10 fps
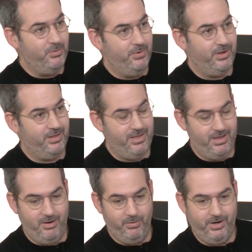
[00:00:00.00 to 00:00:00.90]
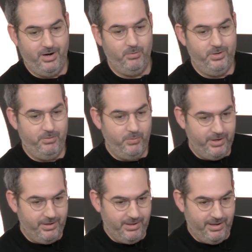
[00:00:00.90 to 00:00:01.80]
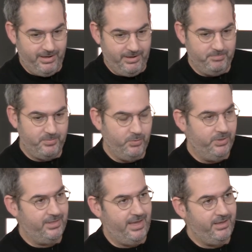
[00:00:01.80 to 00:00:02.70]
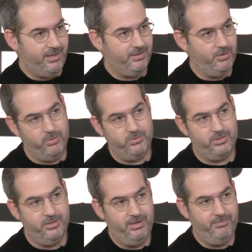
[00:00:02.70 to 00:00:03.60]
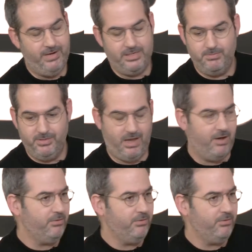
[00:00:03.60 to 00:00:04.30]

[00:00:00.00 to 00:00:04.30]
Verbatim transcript: doing at the Onera, we're taking those investments out